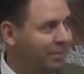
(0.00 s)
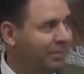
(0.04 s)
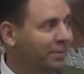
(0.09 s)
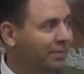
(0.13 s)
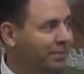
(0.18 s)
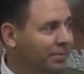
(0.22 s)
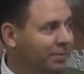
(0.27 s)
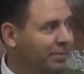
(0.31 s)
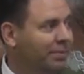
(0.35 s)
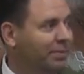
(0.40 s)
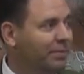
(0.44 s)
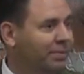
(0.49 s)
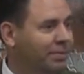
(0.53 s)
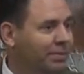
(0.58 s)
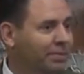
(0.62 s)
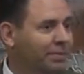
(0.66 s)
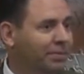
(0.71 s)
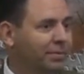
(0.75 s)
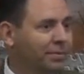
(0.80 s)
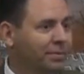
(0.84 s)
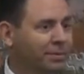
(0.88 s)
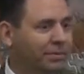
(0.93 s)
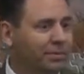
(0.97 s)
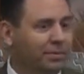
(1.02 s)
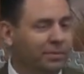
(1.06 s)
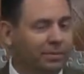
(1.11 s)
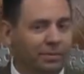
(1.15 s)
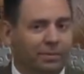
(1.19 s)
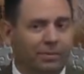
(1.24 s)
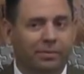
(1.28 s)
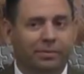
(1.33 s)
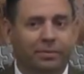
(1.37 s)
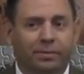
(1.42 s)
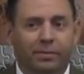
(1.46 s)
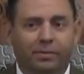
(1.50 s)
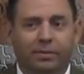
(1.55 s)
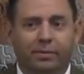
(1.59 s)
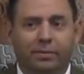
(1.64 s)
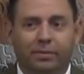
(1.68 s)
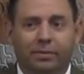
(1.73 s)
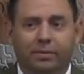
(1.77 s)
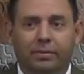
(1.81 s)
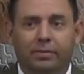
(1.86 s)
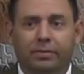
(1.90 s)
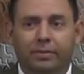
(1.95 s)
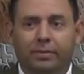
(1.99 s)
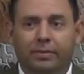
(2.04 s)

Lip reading: [no speech]